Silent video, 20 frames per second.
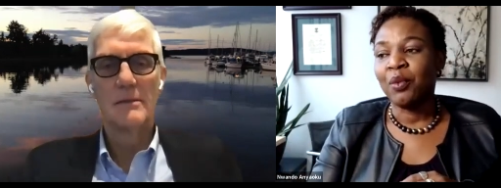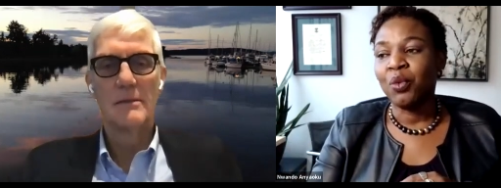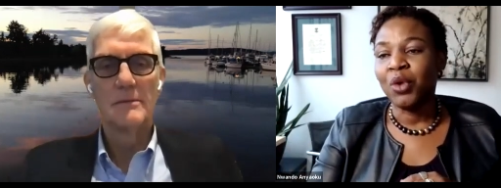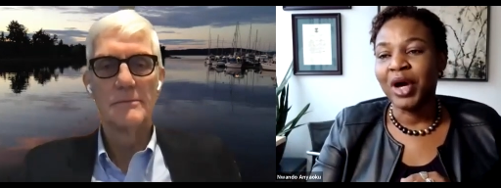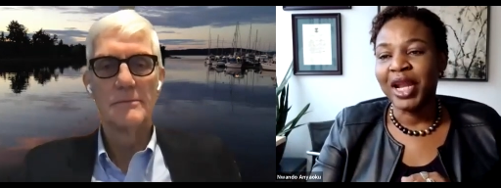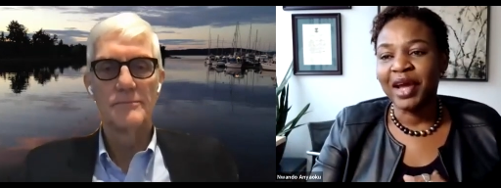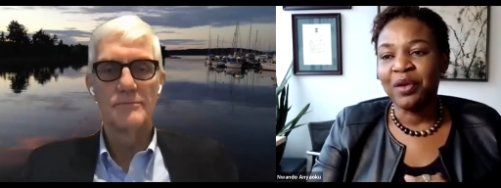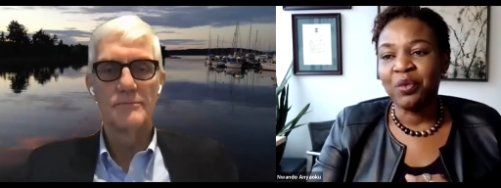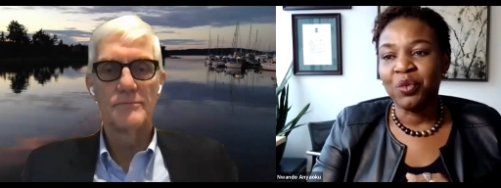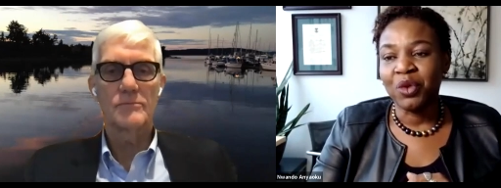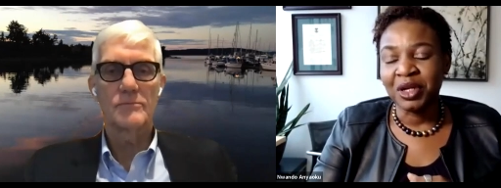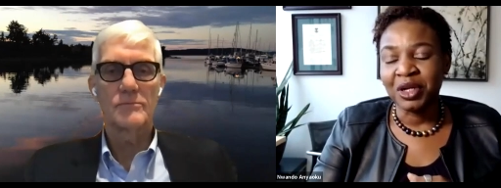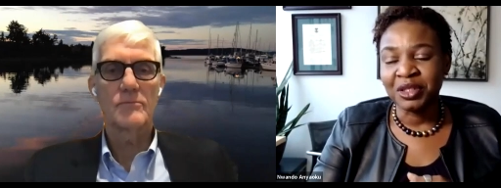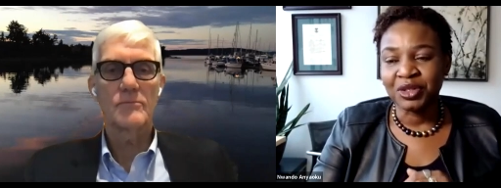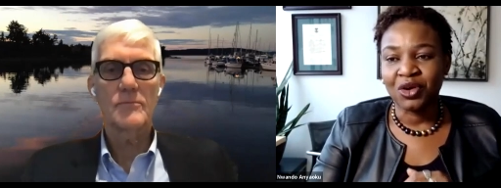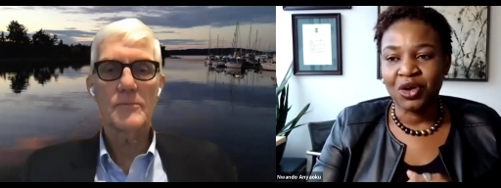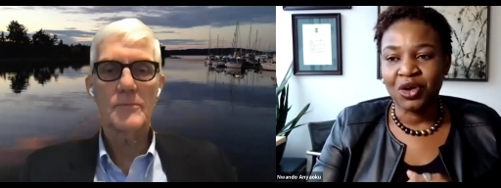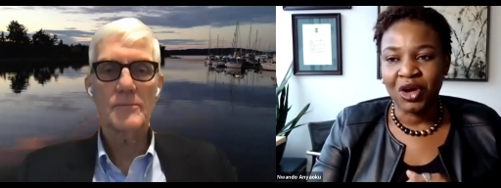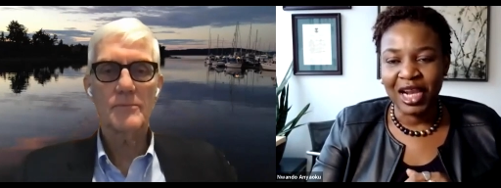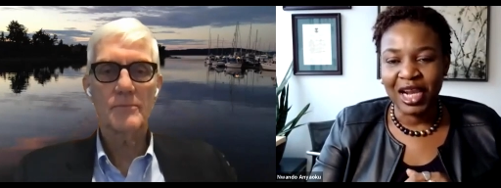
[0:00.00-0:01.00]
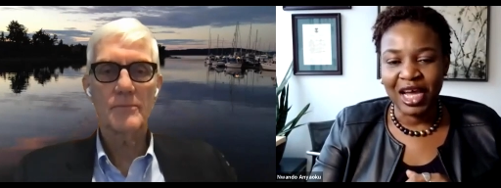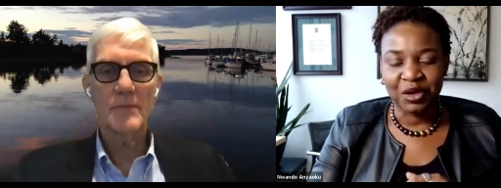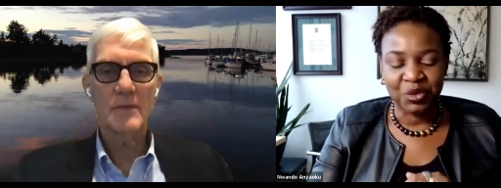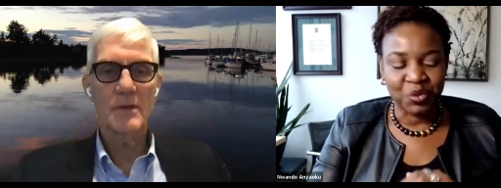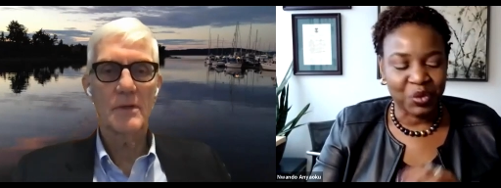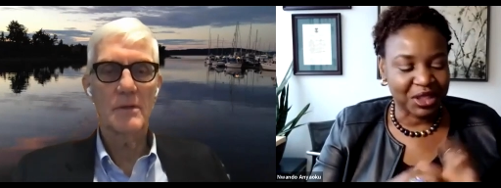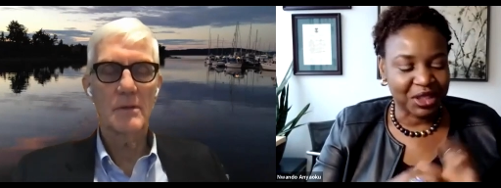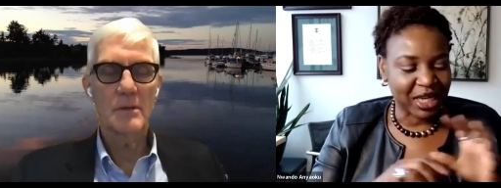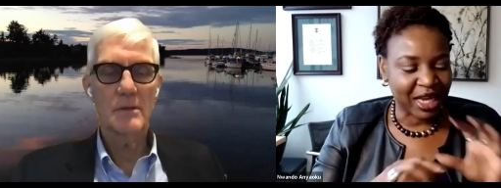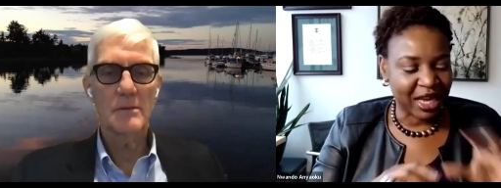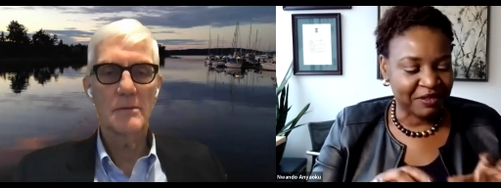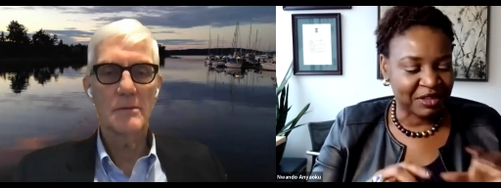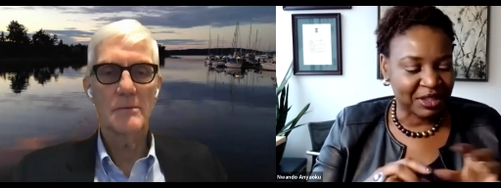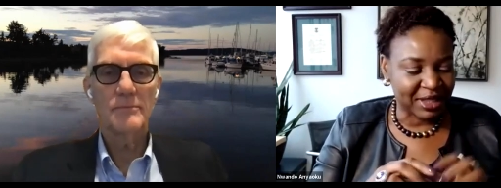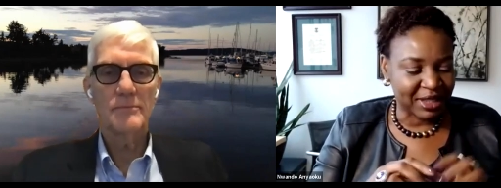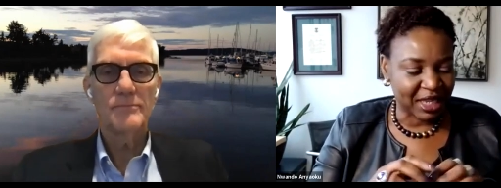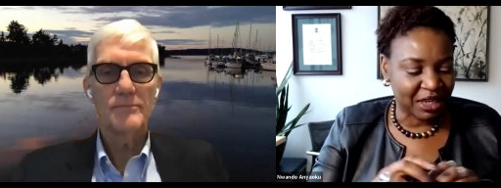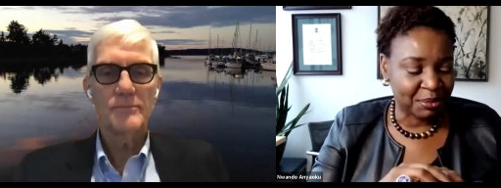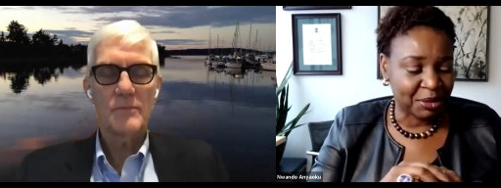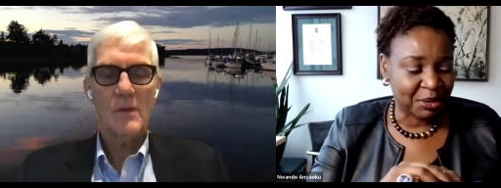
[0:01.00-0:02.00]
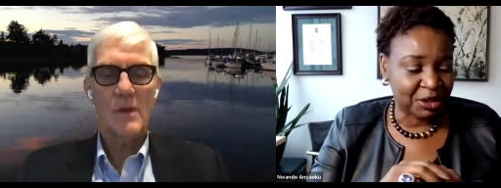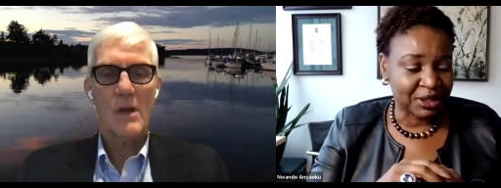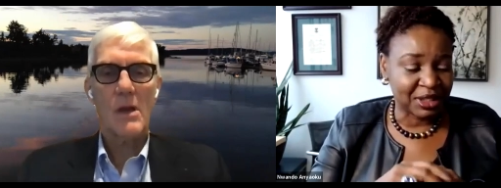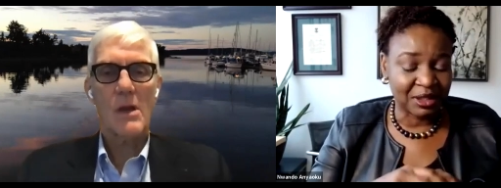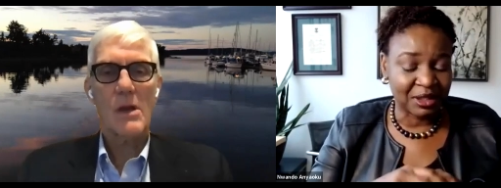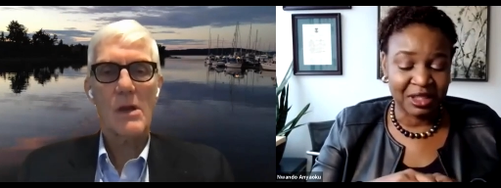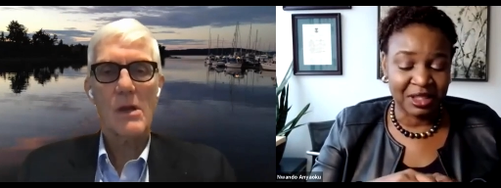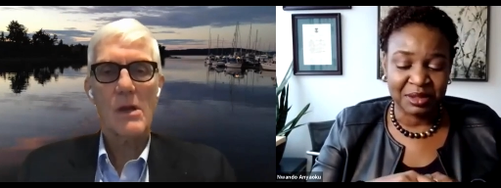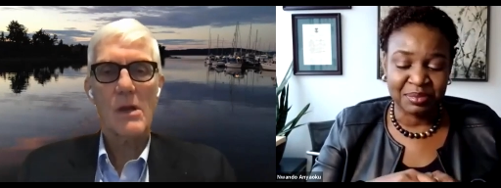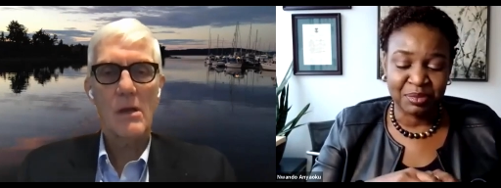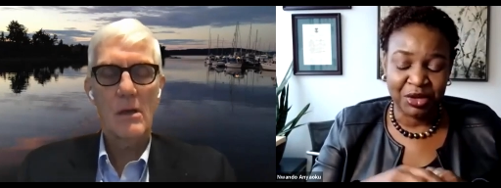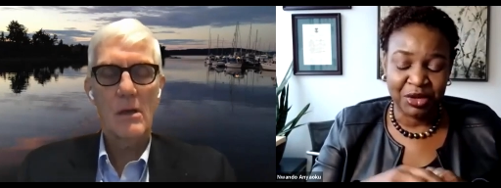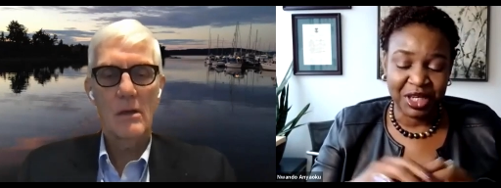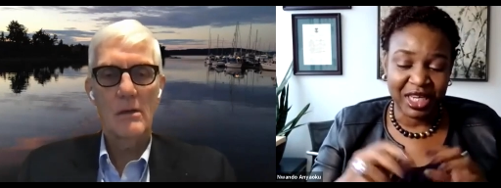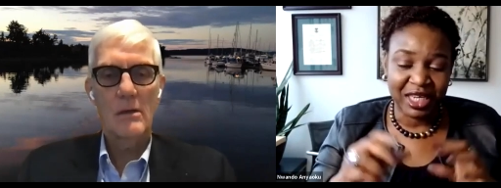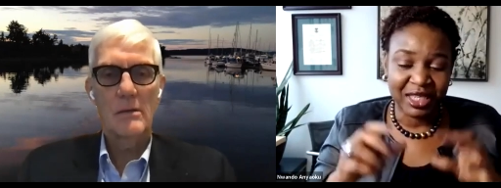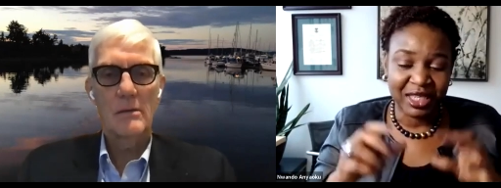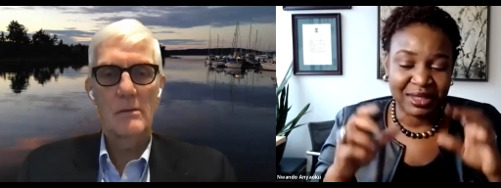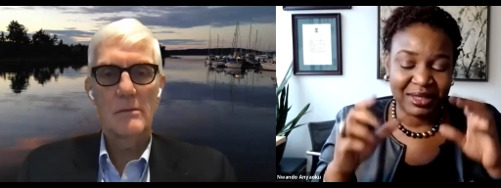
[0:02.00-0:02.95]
Speaker 1: what I want to call out, which I haven't said up until this point,